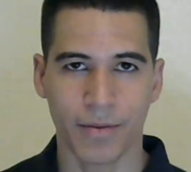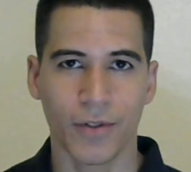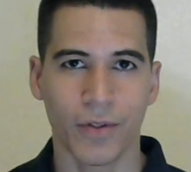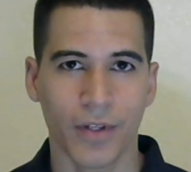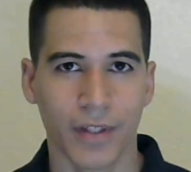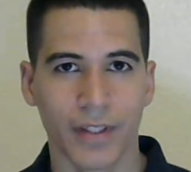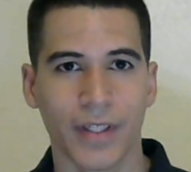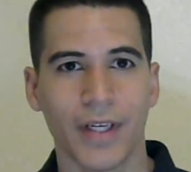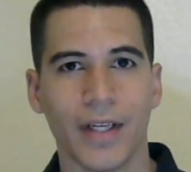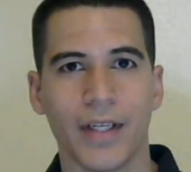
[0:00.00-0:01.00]
to do
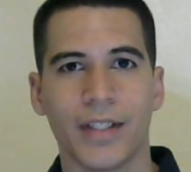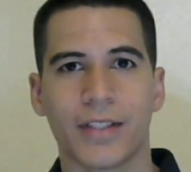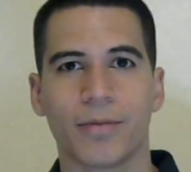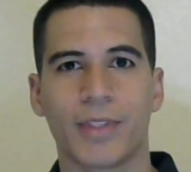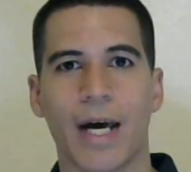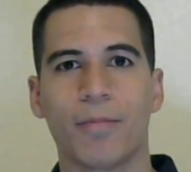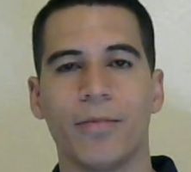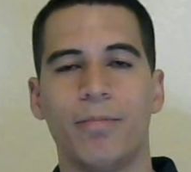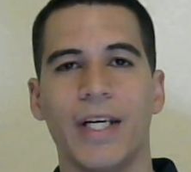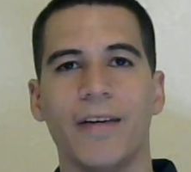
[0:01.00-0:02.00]
some type
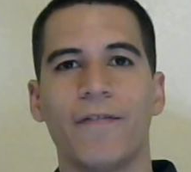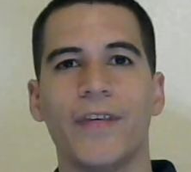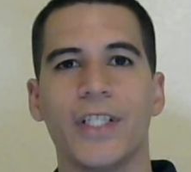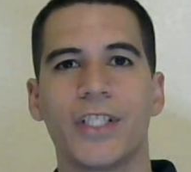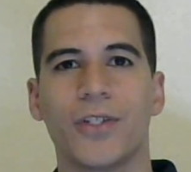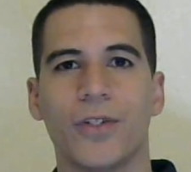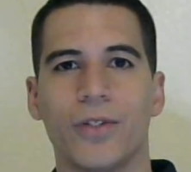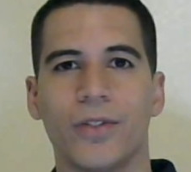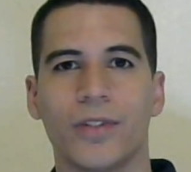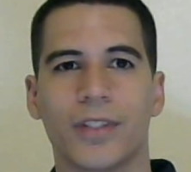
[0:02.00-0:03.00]
of
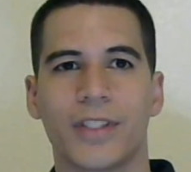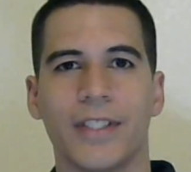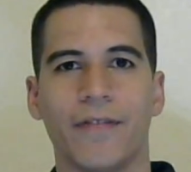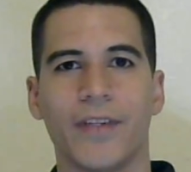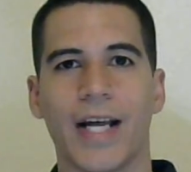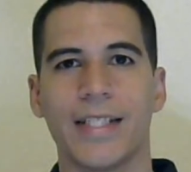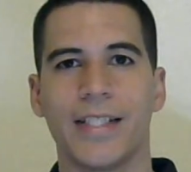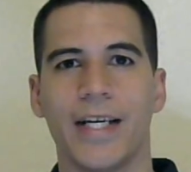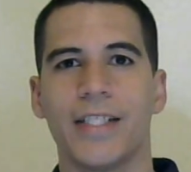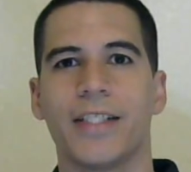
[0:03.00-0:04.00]
beneficial
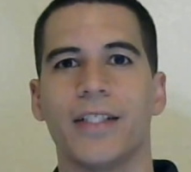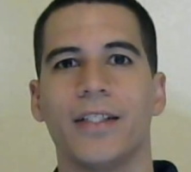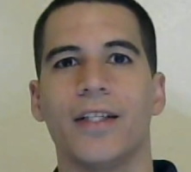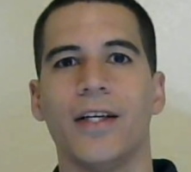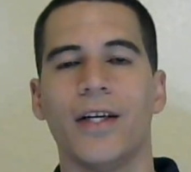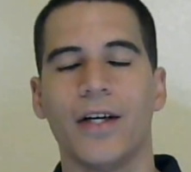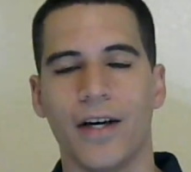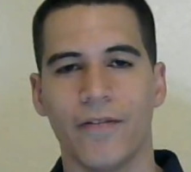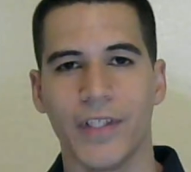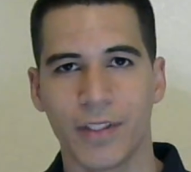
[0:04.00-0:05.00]
civilization
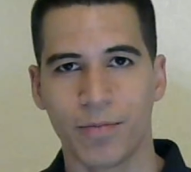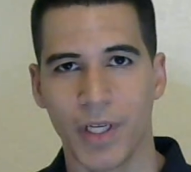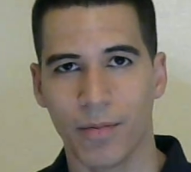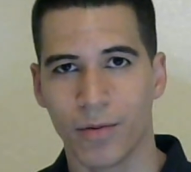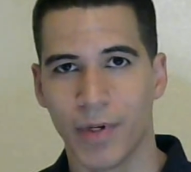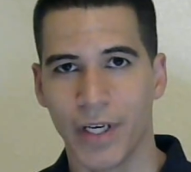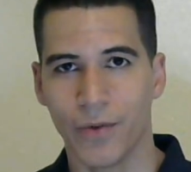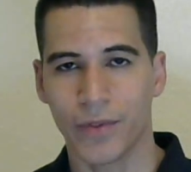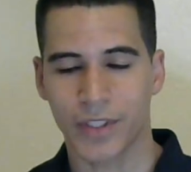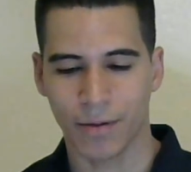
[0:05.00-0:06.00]
of these people, but it
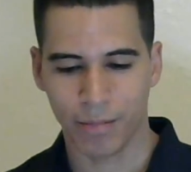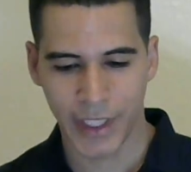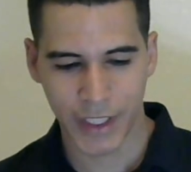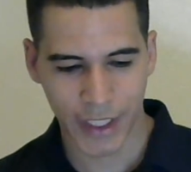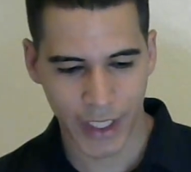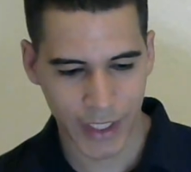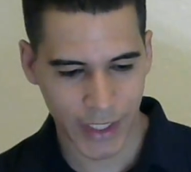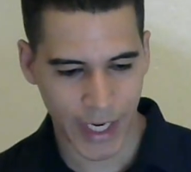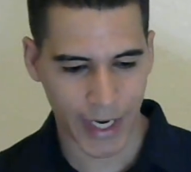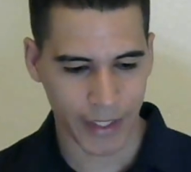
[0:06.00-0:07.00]
was complete
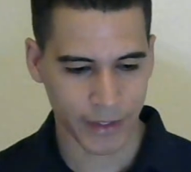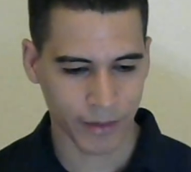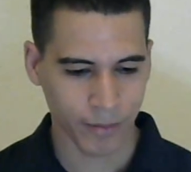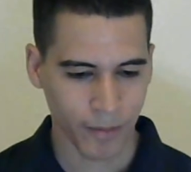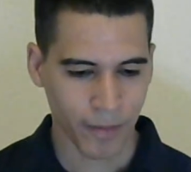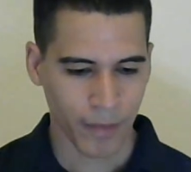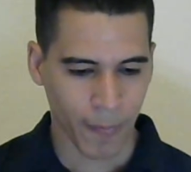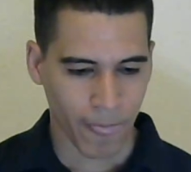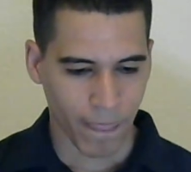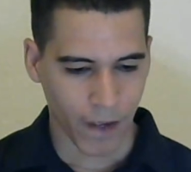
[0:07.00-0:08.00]
genocide.
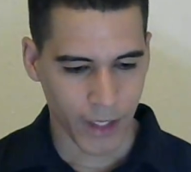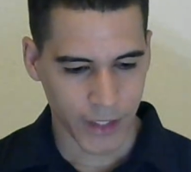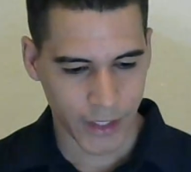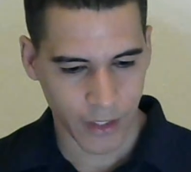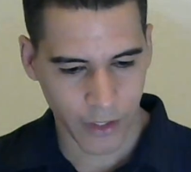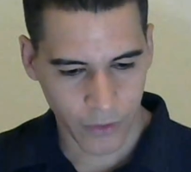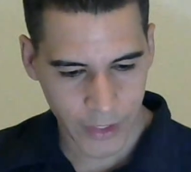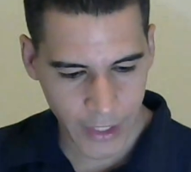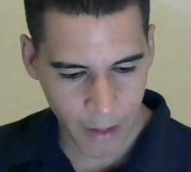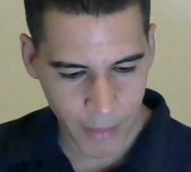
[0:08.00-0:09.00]
And on
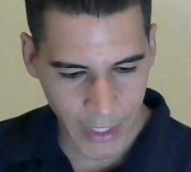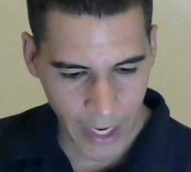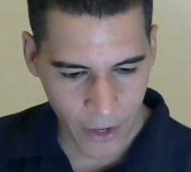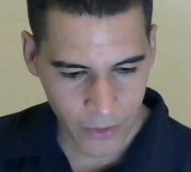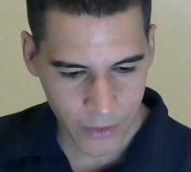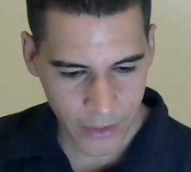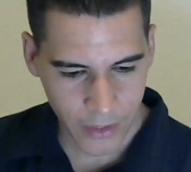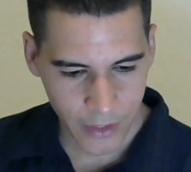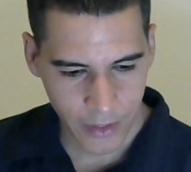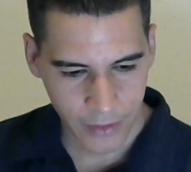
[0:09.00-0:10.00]
some accounts,